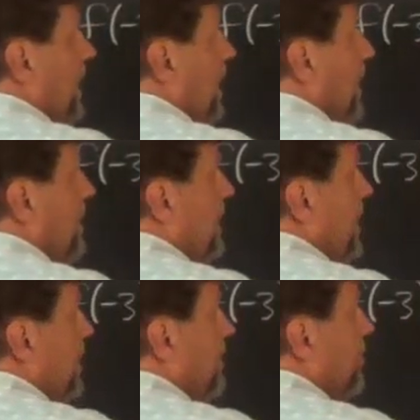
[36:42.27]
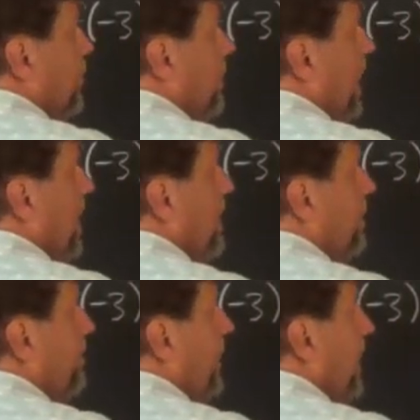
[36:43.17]
in the interval
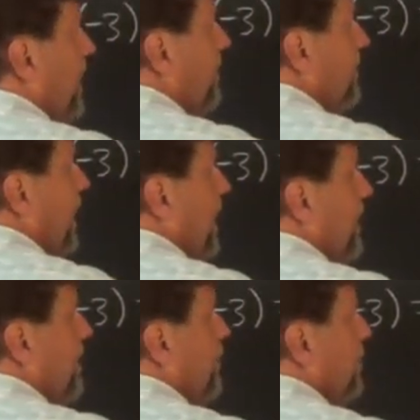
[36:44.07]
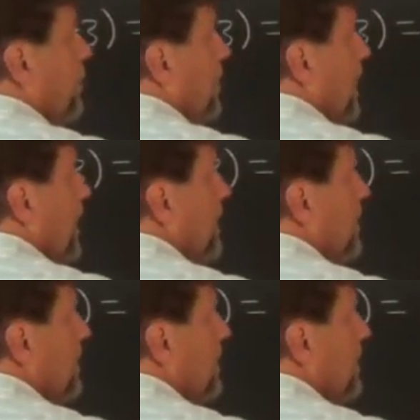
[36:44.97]
-5, -3,